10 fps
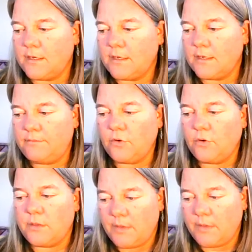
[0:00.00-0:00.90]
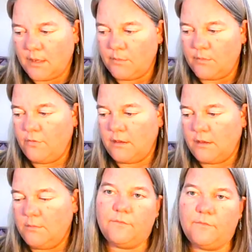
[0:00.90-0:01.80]
a 30-minute movie.
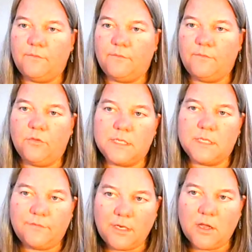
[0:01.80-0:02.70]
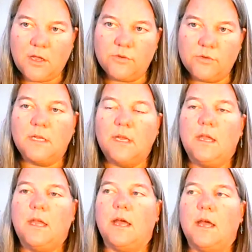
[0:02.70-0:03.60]
But for these videos,
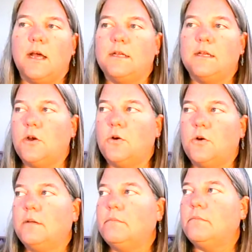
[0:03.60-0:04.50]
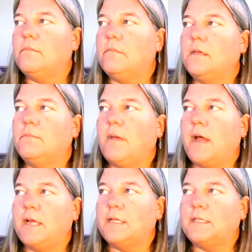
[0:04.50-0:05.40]
it might
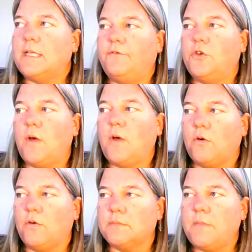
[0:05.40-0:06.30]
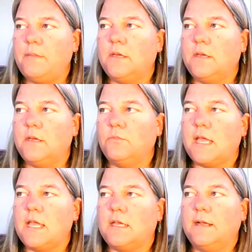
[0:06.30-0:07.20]
take a few hours. Maybe it will
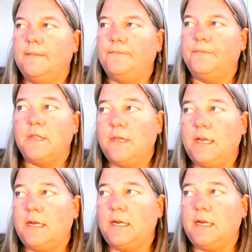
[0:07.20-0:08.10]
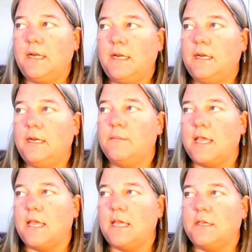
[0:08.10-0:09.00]
take, in the beginning, it might
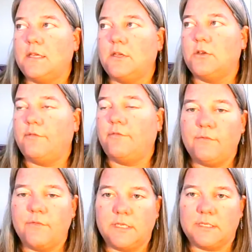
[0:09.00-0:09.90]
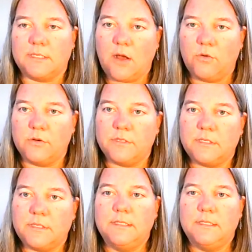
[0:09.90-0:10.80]
take you like 5 or 6
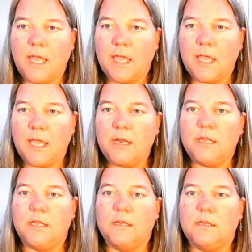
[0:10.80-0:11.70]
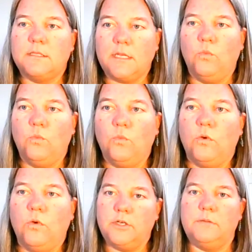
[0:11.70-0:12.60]
hours to edit to get
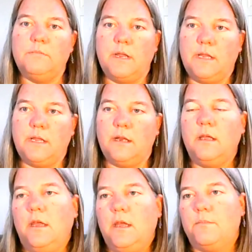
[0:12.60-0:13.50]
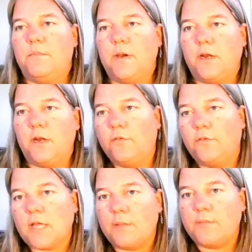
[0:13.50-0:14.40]
one good minute. But over
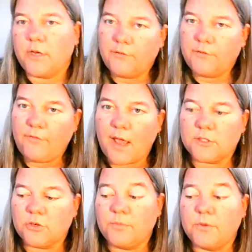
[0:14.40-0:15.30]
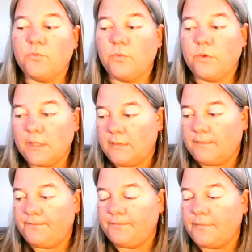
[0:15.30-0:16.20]
time, you'll get faster. But really,
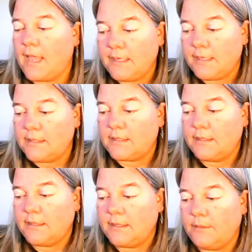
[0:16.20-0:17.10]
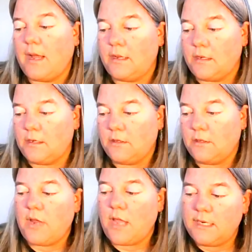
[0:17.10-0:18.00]
you learn
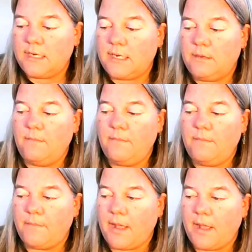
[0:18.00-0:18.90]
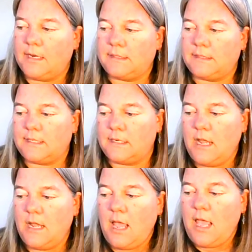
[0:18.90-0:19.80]
editing by editing.
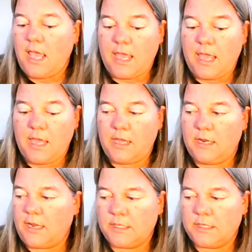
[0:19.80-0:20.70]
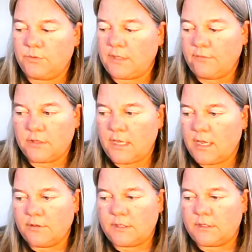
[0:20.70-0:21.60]
And as with everything
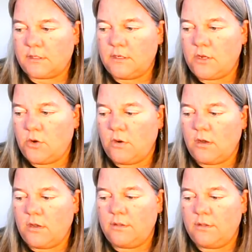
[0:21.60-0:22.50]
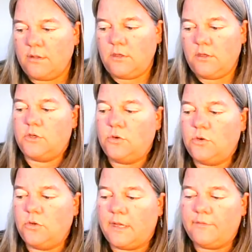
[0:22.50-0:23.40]
else, you can
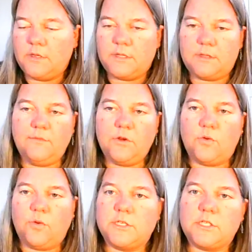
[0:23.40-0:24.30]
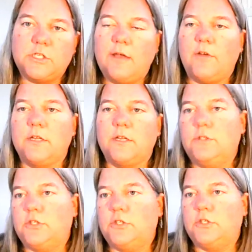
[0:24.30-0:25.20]
Google every question you have on
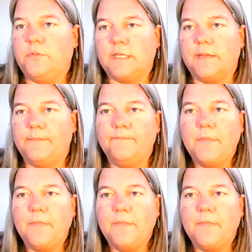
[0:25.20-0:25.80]
YouTube. There's some